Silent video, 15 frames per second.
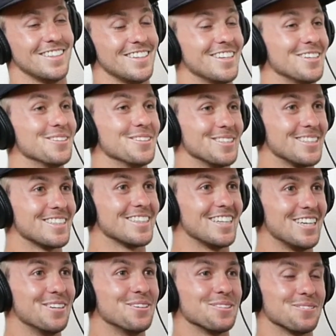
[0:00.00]
it was
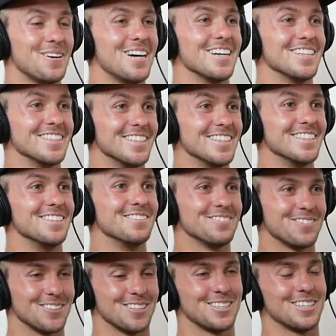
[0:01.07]
it was wild, dude,
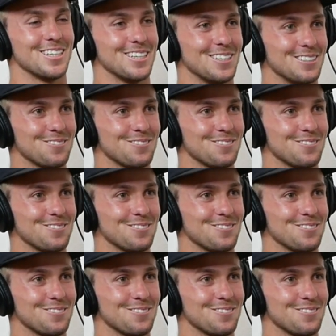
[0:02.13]
for sure.